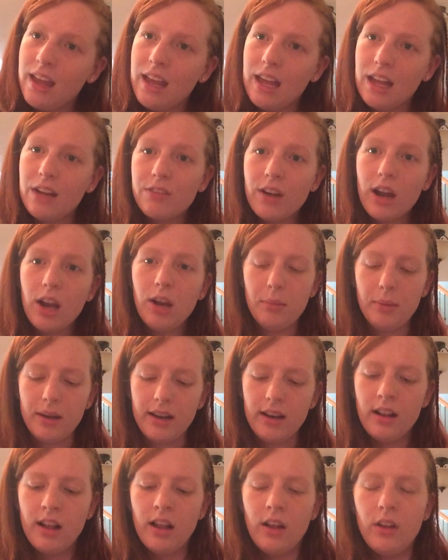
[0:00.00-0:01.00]
environment.
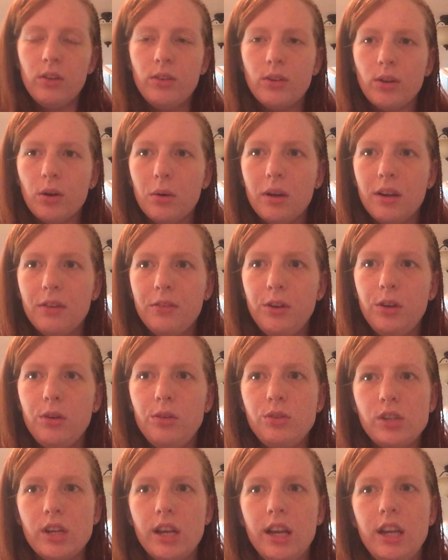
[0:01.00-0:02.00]
So if
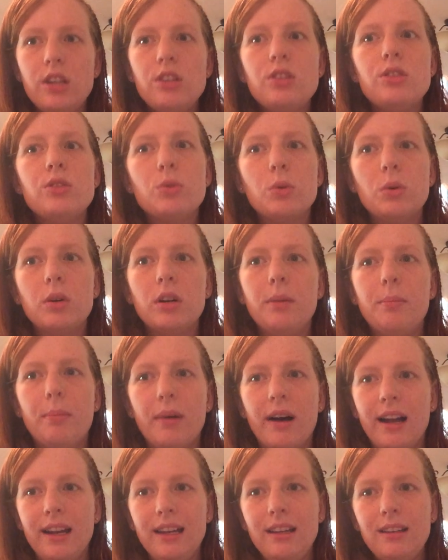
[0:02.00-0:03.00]
you change your
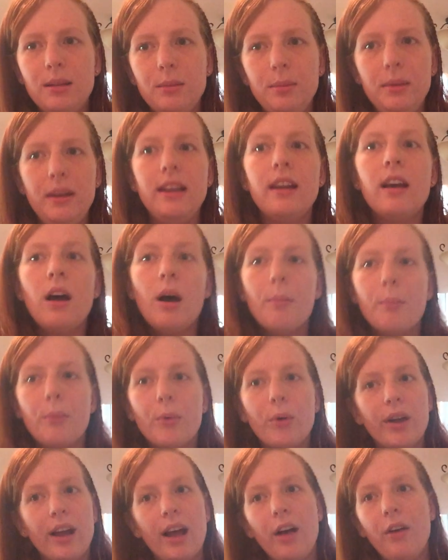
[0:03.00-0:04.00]
body to be
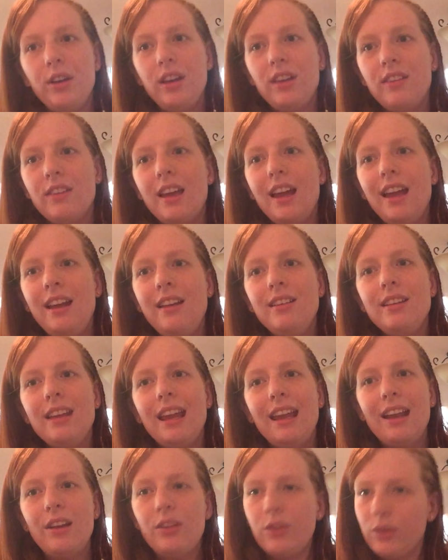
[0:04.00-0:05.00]
more alkaline,
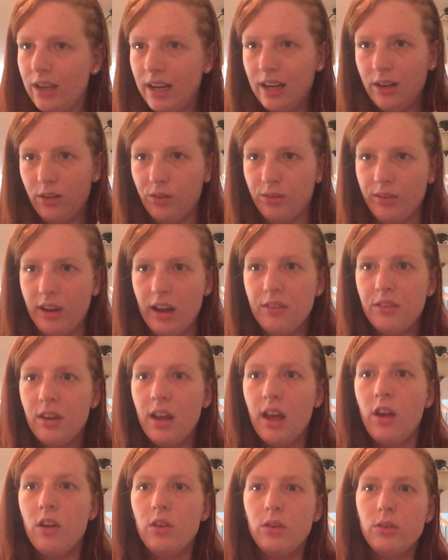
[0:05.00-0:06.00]
cancer can't survive.
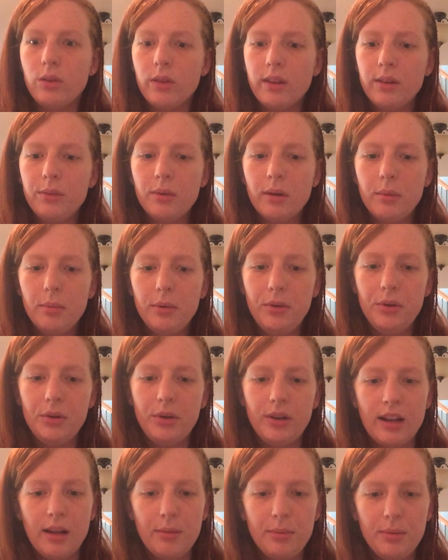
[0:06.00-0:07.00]
So that's what I've been
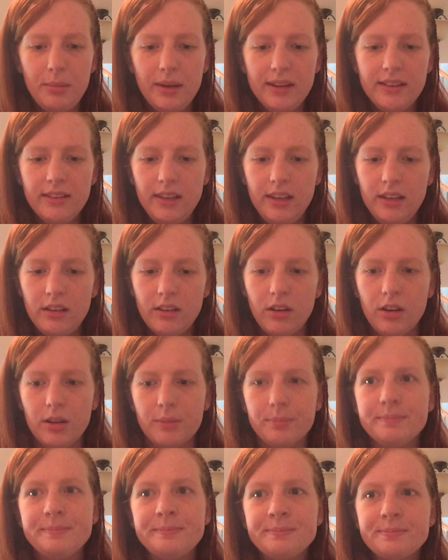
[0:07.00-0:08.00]
doing. I've been mixing
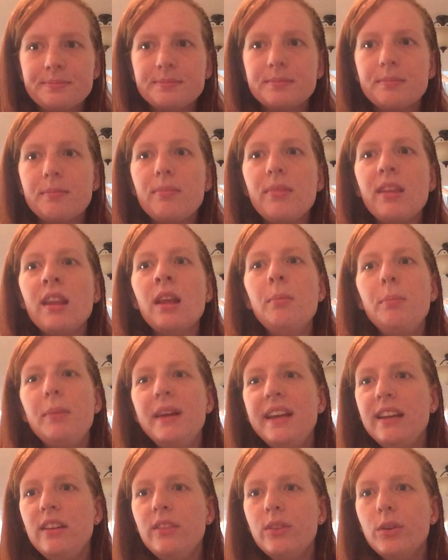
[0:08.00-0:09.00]

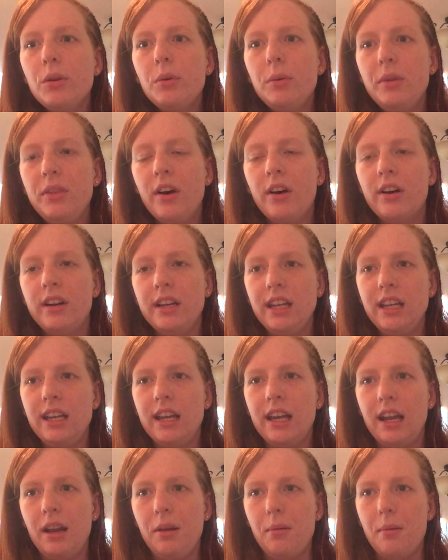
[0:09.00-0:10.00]
baking soda with honey
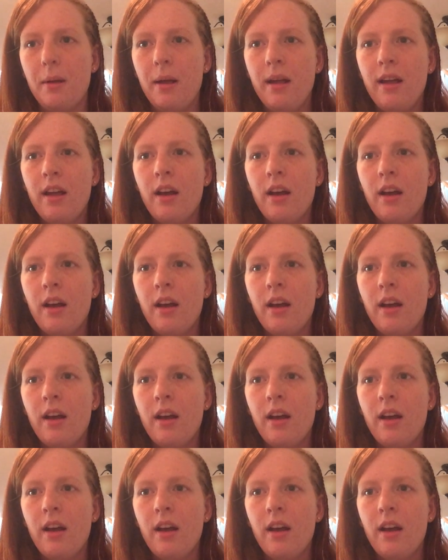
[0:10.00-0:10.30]
and